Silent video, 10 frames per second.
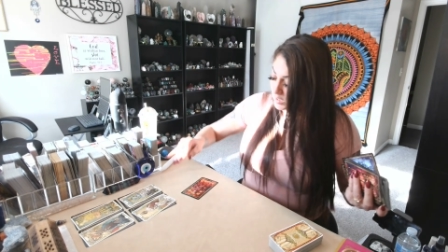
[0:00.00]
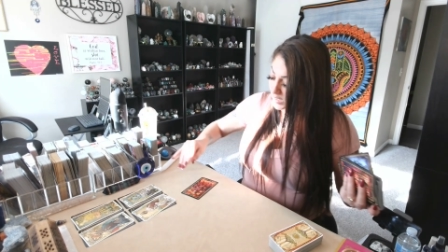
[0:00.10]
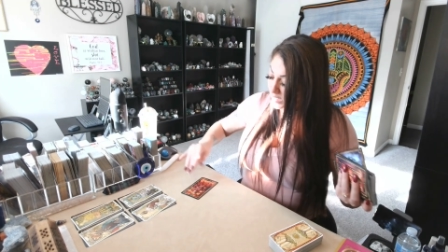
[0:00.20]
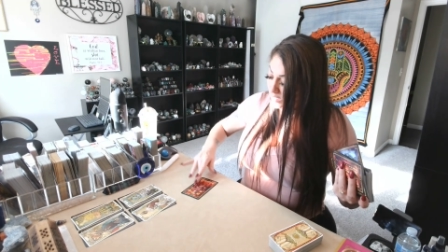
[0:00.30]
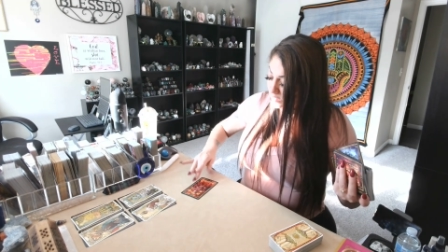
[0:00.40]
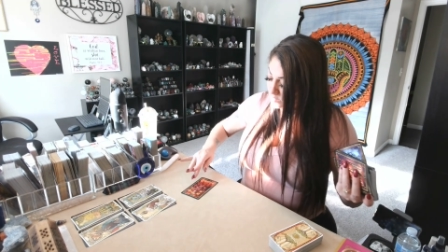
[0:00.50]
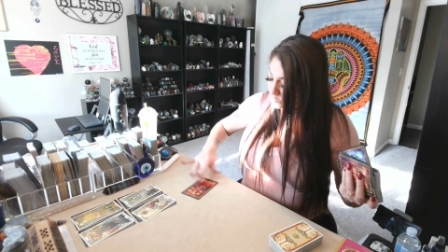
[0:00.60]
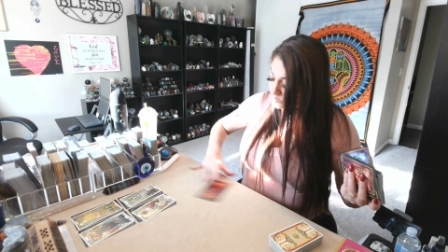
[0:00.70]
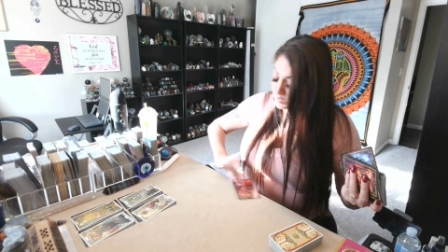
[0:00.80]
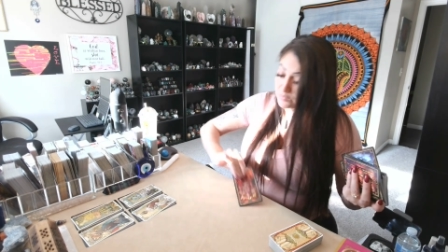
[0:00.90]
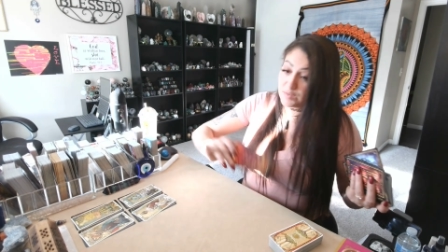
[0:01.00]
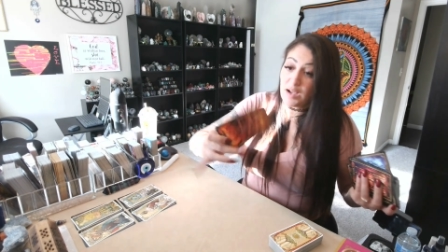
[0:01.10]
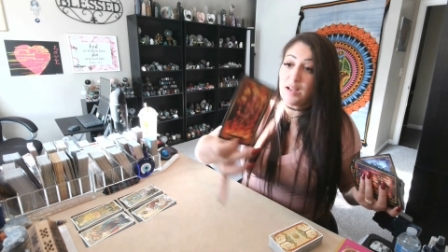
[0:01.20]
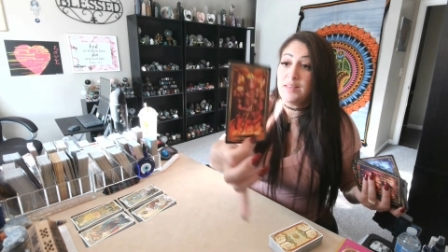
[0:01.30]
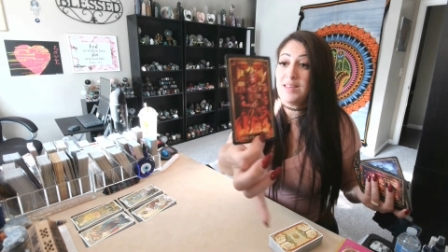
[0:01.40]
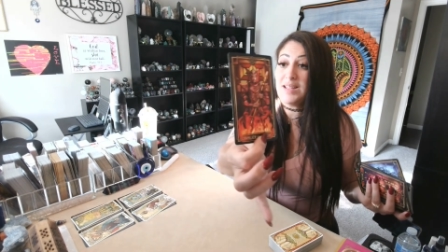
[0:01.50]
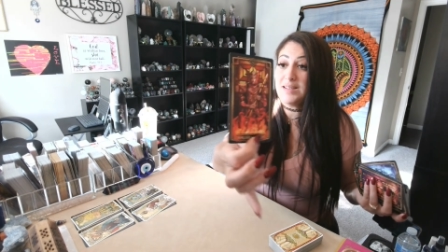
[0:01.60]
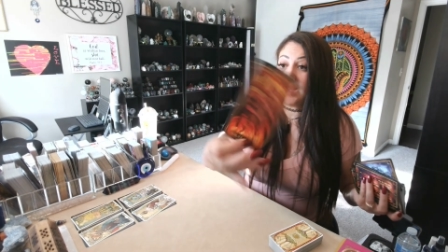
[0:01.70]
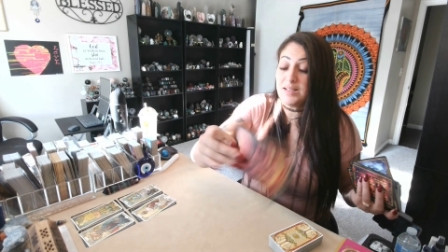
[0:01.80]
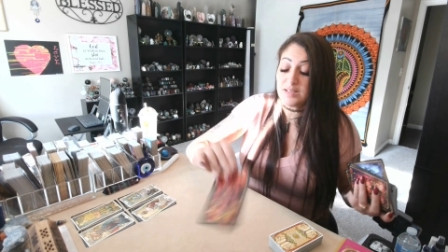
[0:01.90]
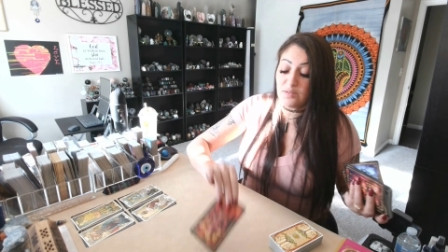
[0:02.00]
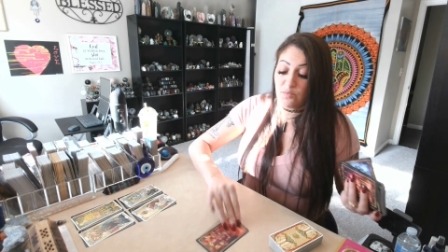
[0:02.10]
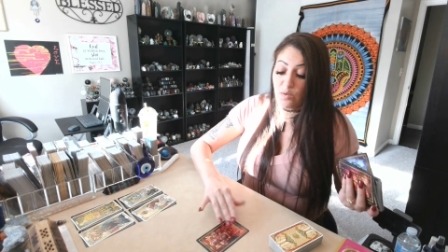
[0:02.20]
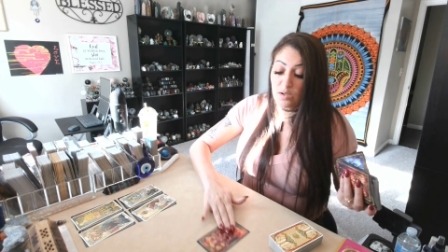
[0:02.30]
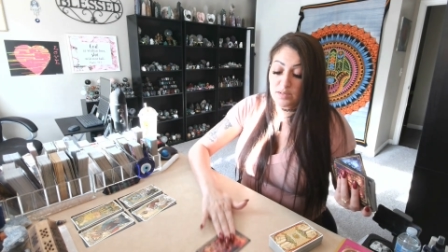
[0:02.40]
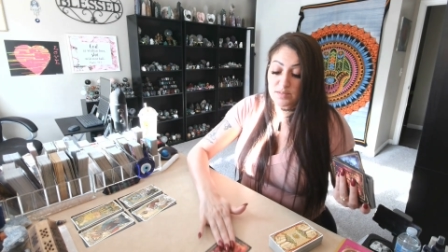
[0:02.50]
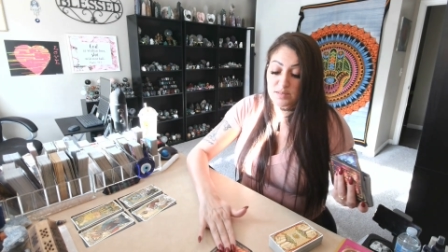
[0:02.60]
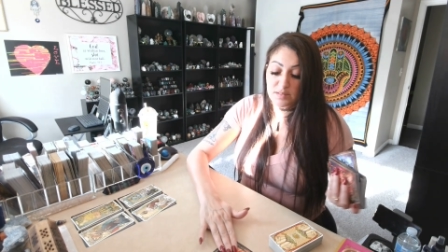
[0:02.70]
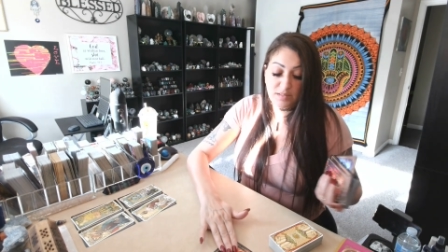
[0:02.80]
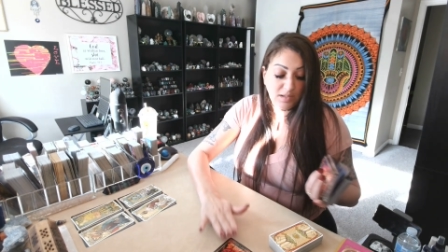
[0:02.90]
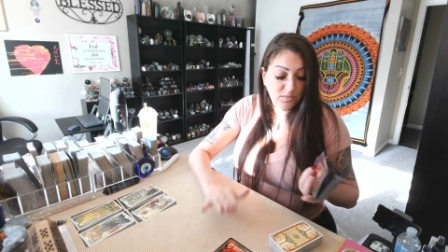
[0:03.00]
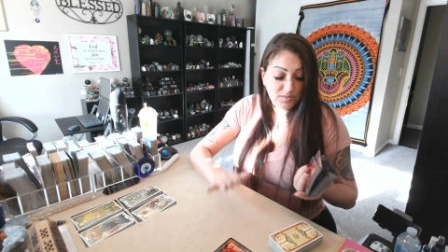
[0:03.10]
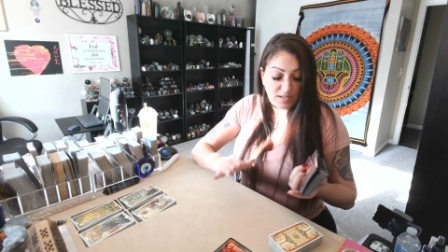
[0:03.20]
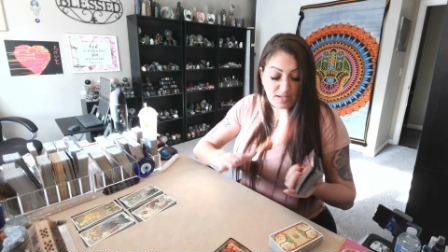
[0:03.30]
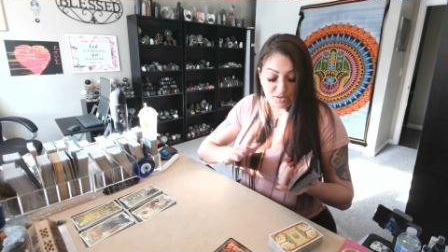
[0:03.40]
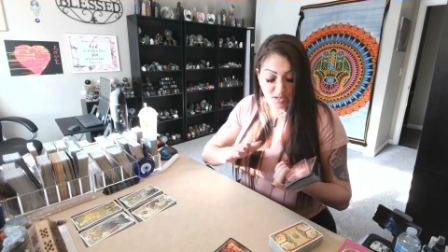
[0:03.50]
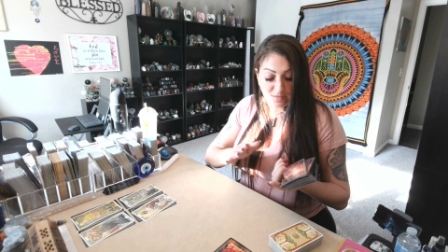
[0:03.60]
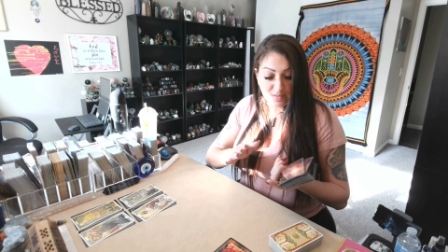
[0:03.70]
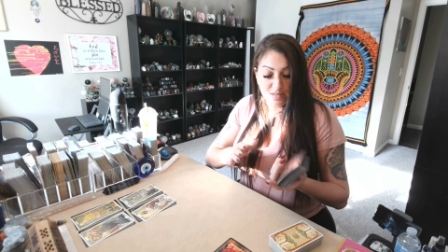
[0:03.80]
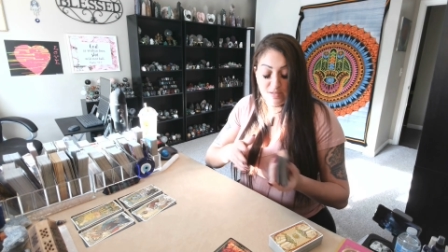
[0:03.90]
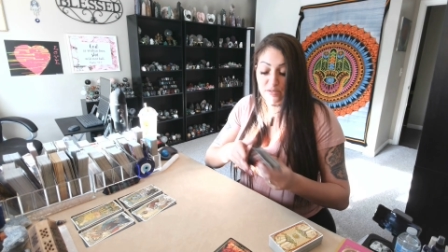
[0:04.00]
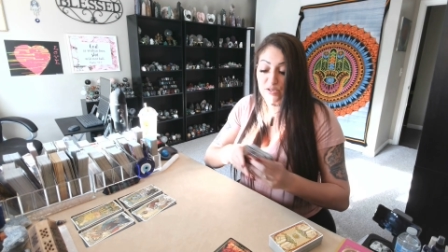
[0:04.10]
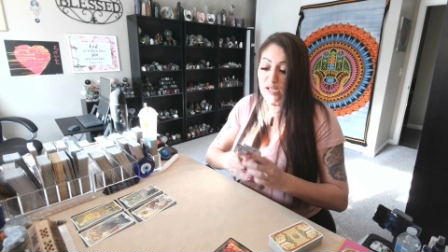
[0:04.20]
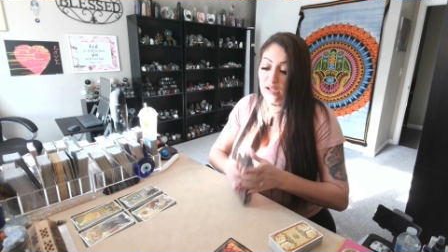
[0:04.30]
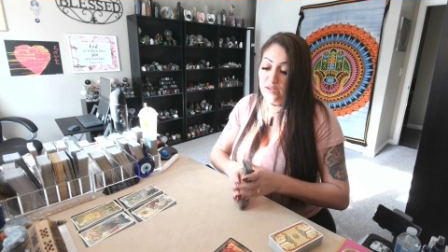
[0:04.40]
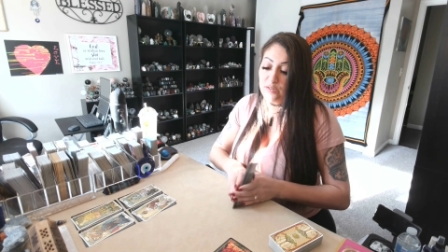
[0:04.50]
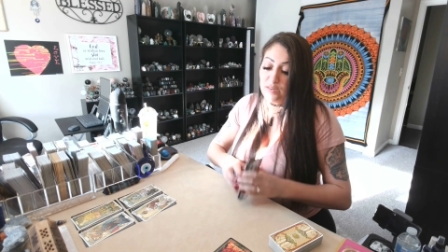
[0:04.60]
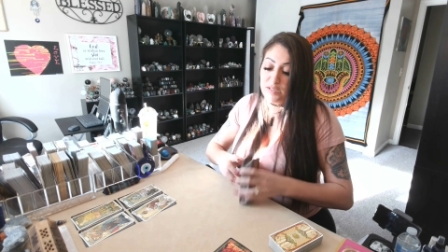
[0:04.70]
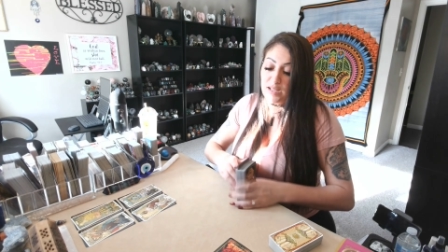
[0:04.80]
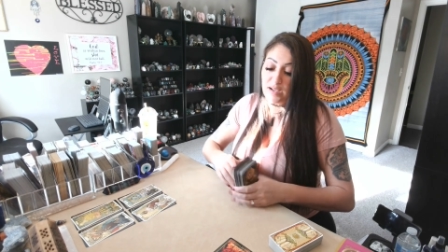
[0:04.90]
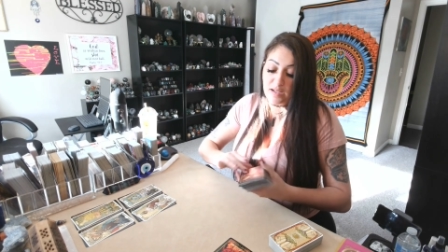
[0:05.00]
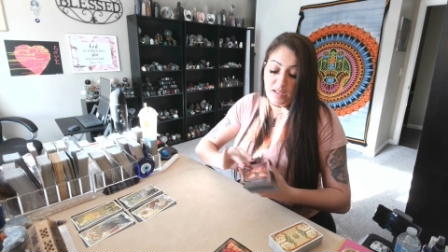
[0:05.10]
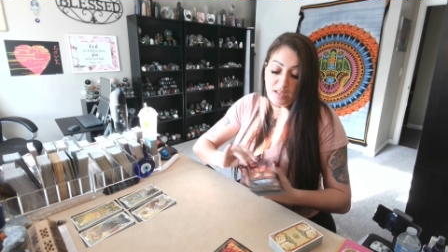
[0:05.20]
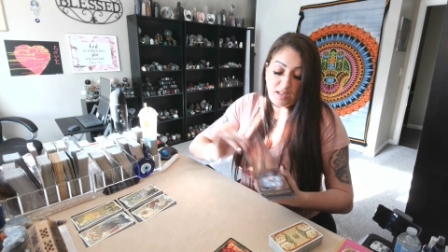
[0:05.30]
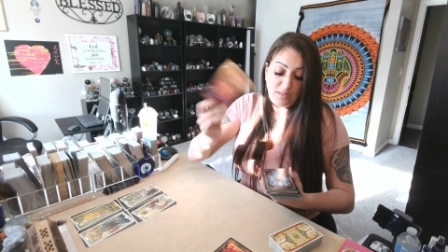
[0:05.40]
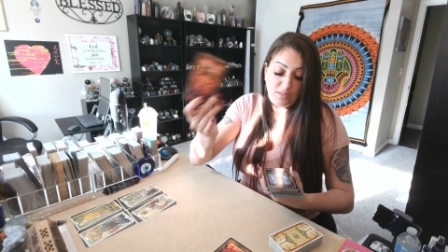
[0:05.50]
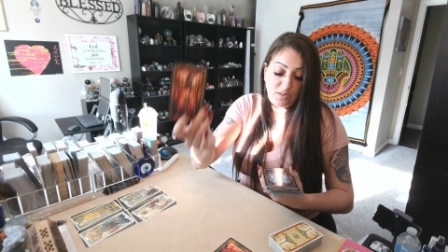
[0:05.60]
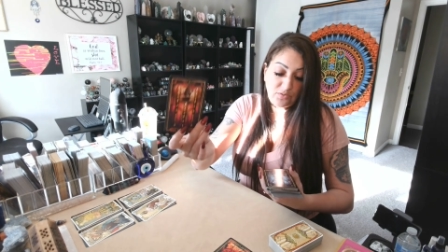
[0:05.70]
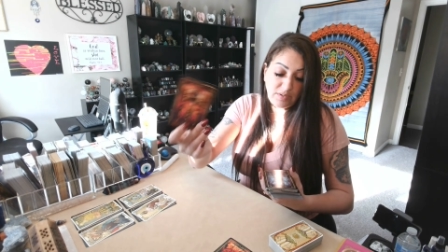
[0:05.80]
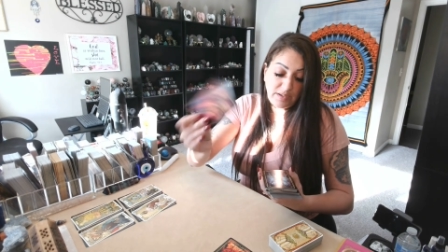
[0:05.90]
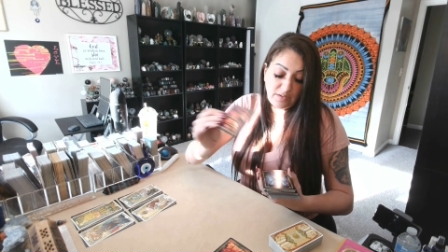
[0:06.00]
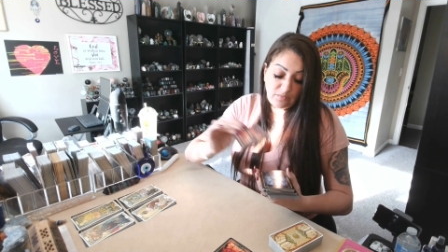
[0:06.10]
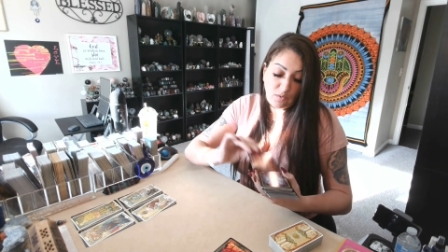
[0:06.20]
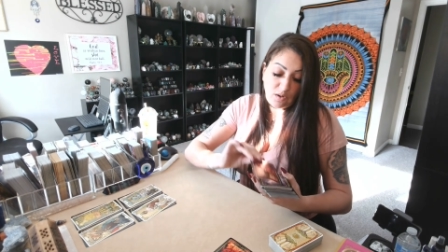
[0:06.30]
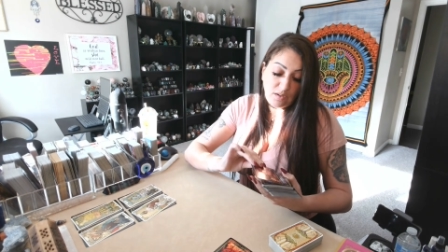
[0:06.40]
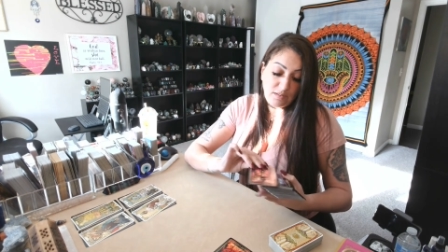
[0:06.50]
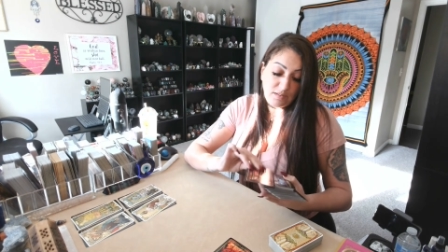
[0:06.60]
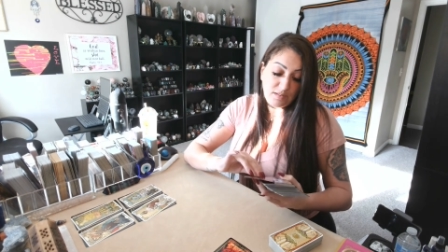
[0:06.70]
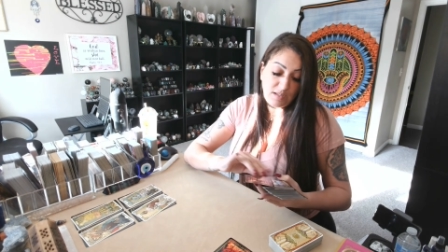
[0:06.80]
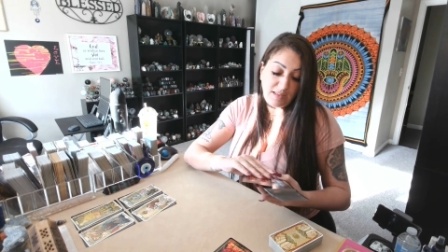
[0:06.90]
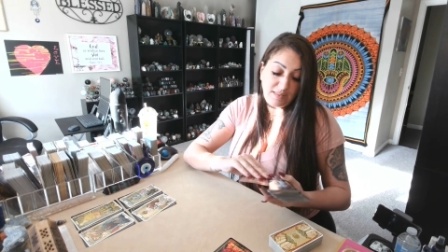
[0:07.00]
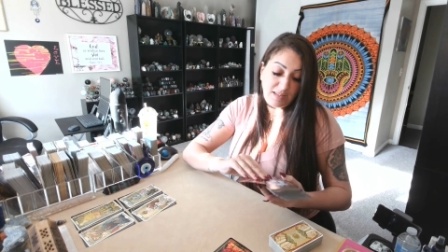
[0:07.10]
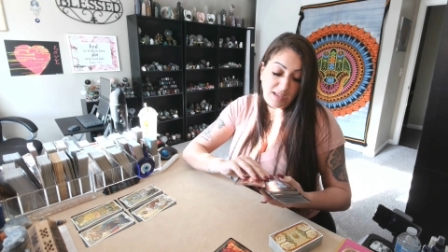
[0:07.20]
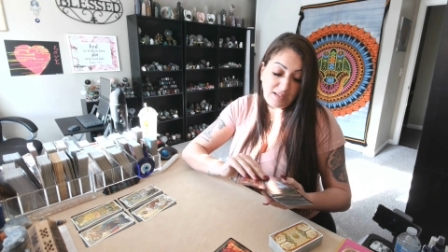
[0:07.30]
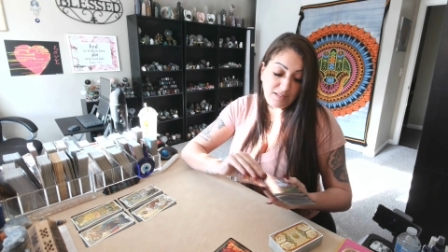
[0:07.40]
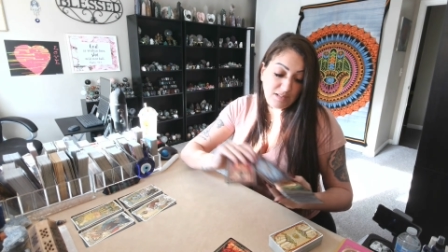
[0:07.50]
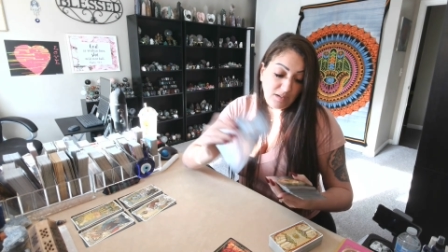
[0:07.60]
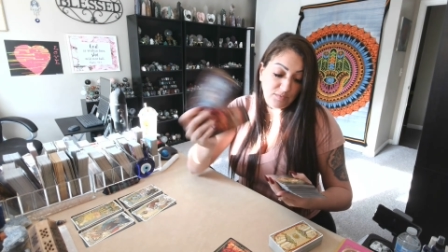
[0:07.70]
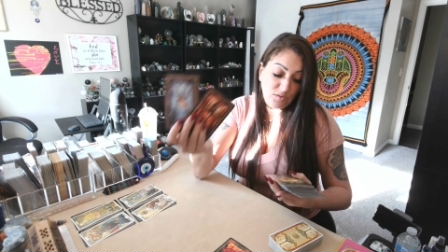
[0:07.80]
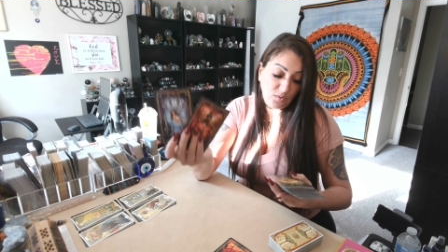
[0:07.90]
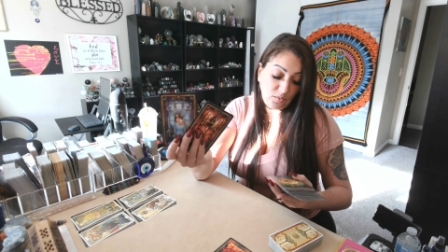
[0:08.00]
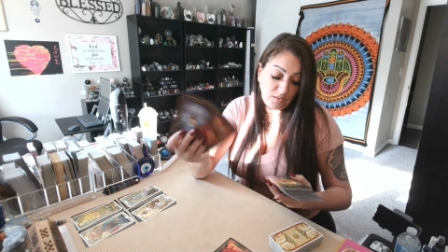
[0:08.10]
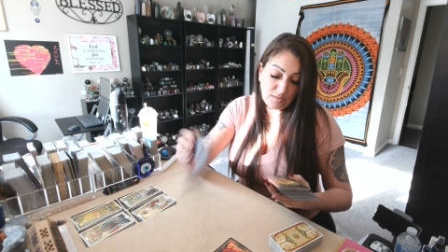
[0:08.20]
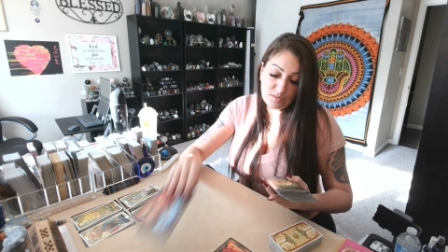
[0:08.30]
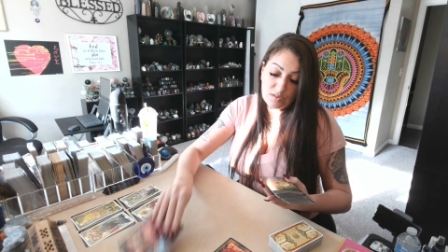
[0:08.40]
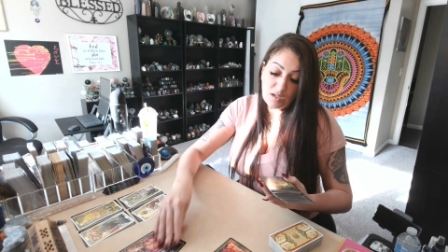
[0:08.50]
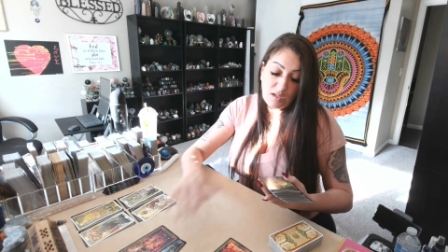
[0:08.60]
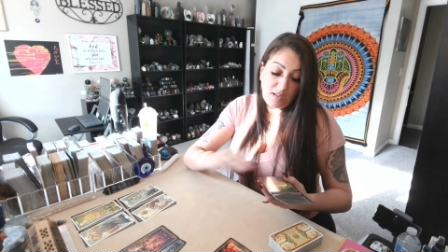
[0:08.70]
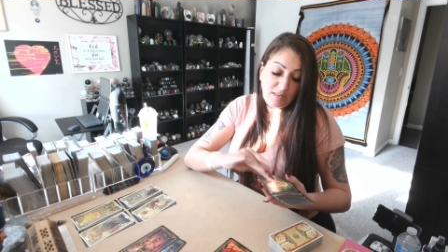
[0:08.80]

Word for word: And we've got the Knight of Wands, Leo, Sag, Aries energy under the deck, the Three of Wands, and the Eight of Swords, the